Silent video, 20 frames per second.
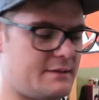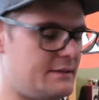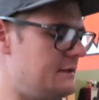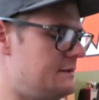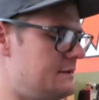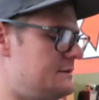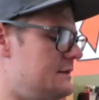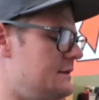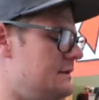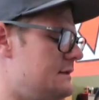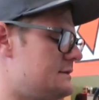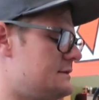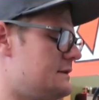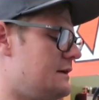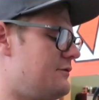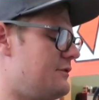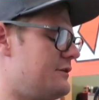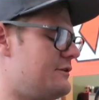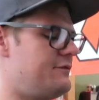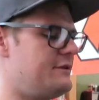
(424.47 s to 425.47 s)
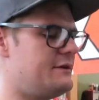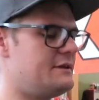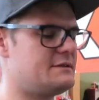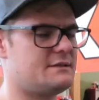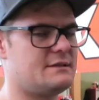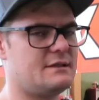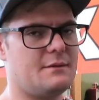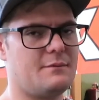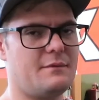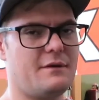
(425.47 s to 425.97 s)
actually seen this now for the
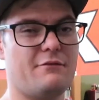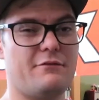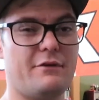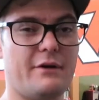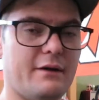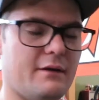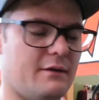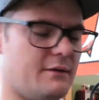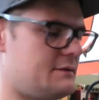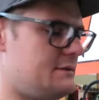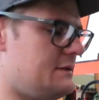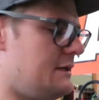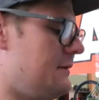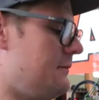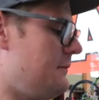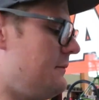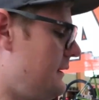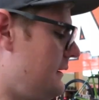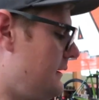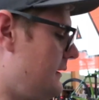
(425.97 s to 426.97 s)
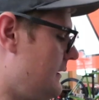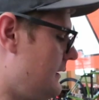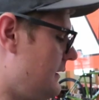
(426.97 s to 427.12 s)
first time in a very long time.